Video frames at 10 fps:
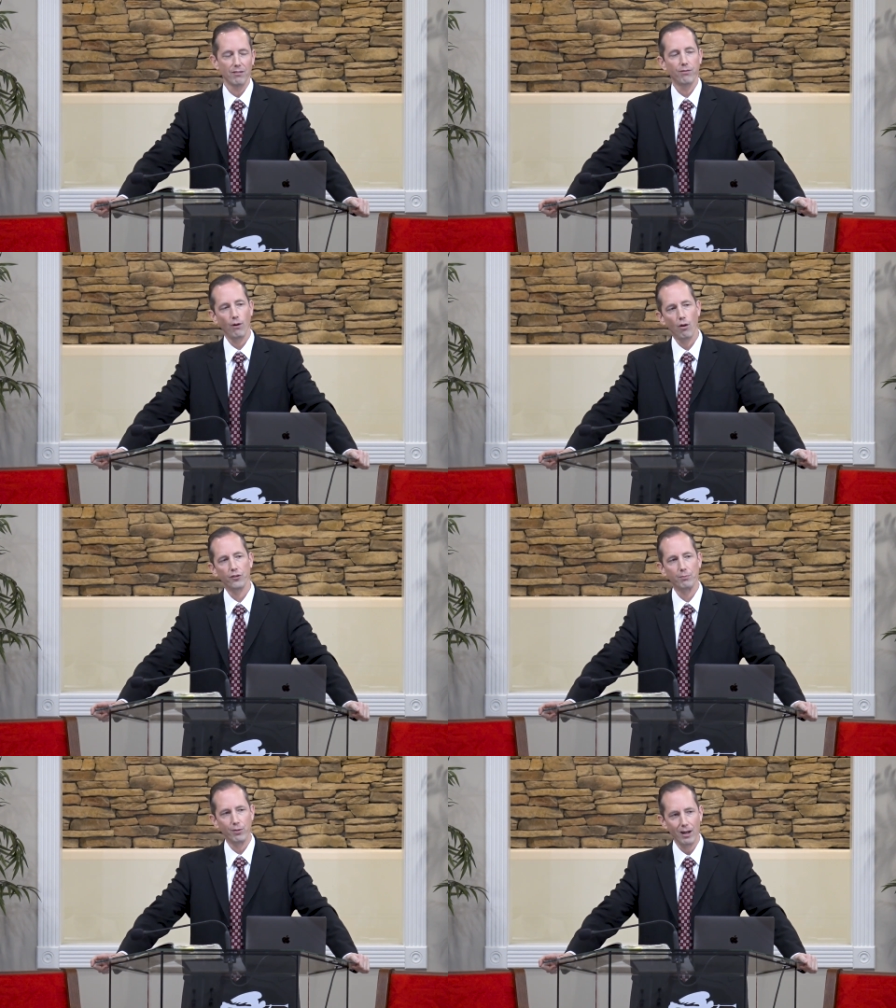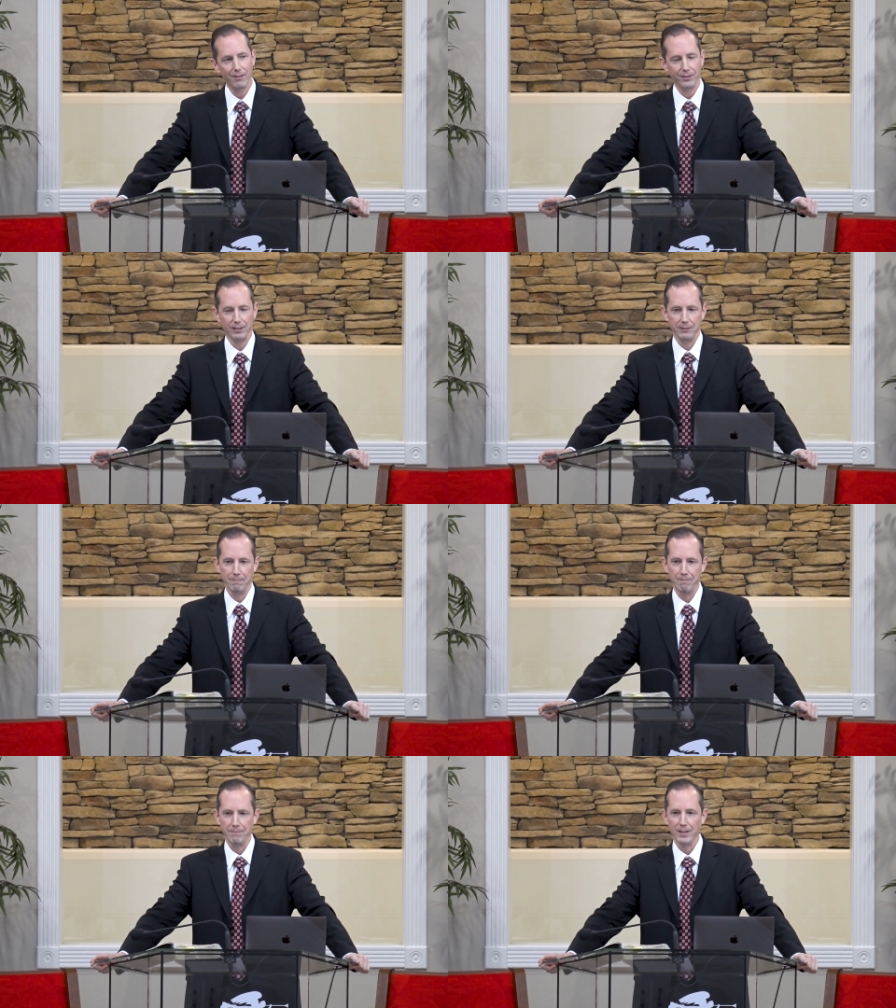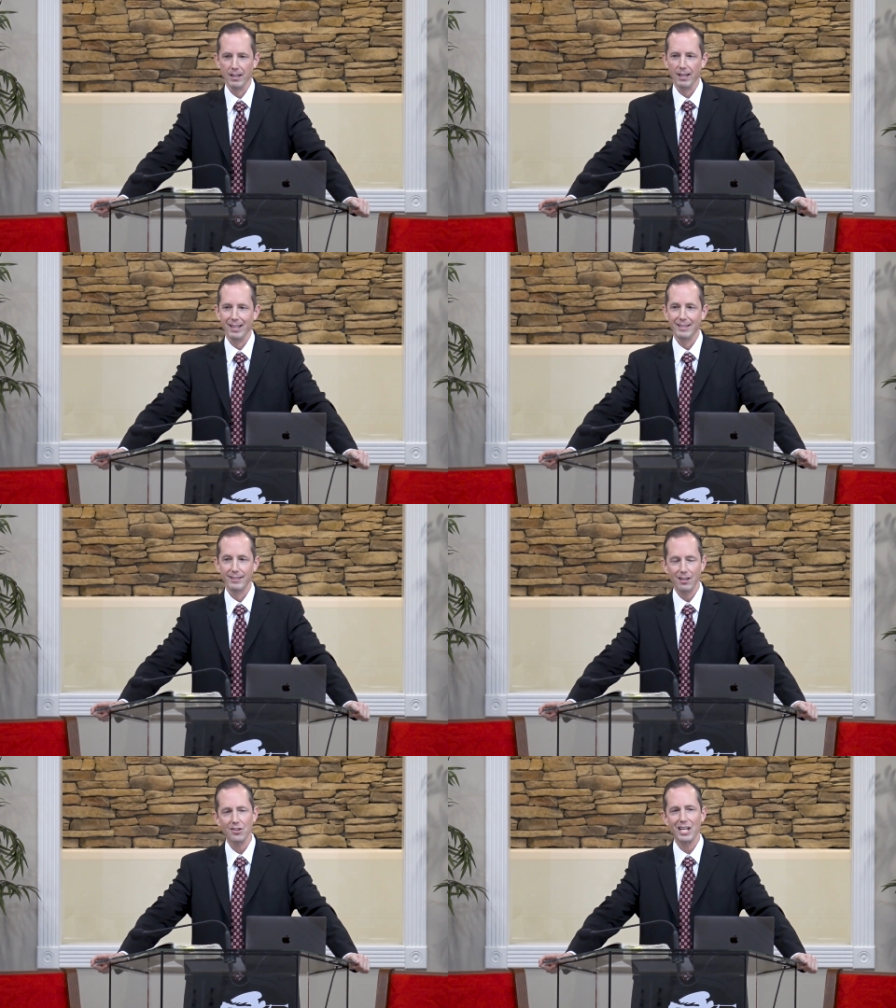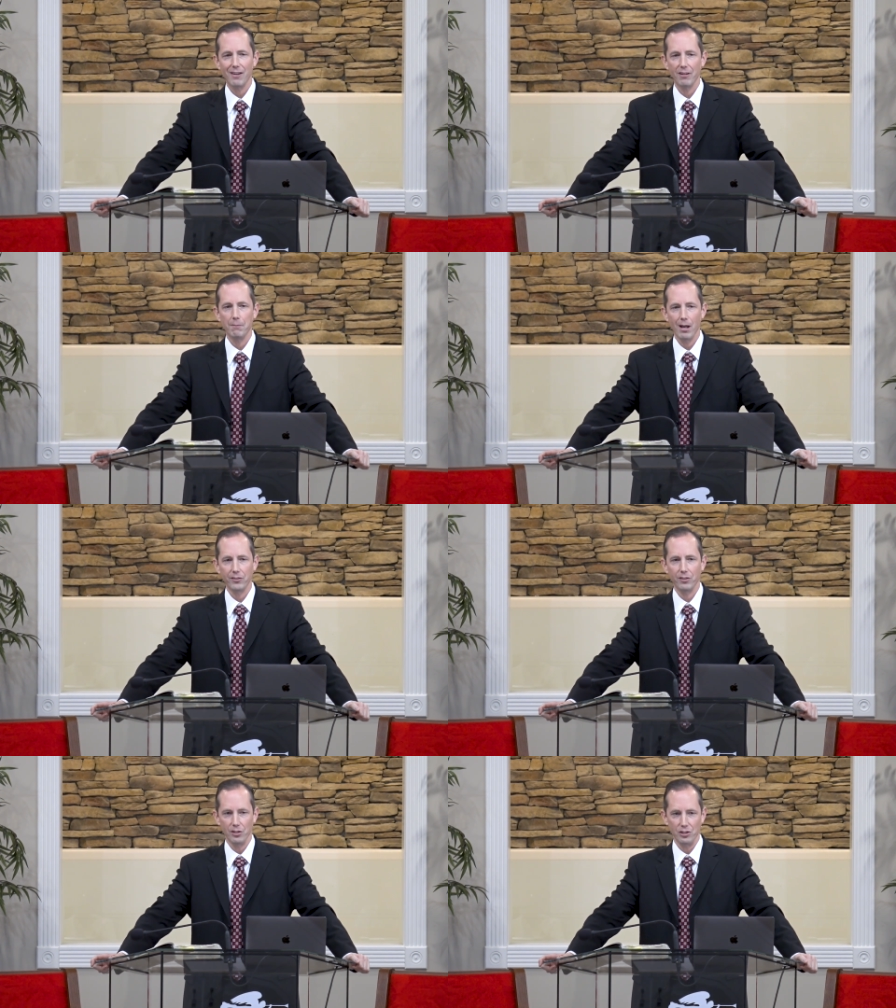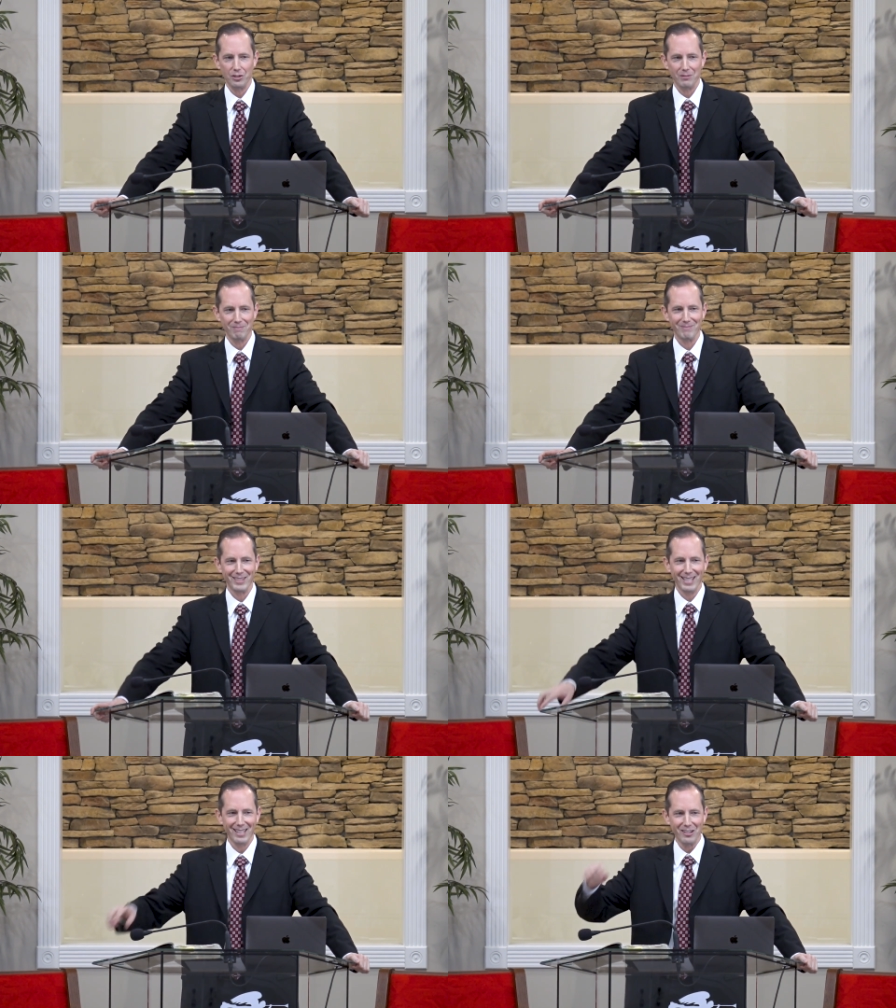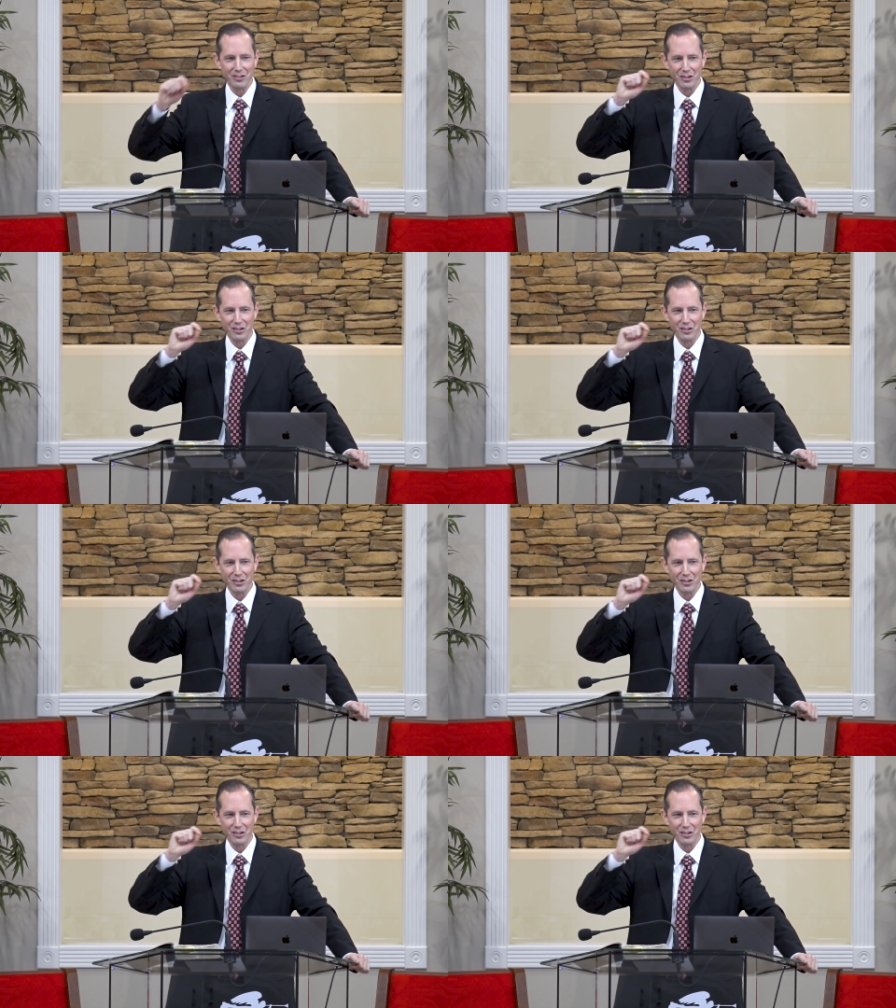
The false prophet does have a message that it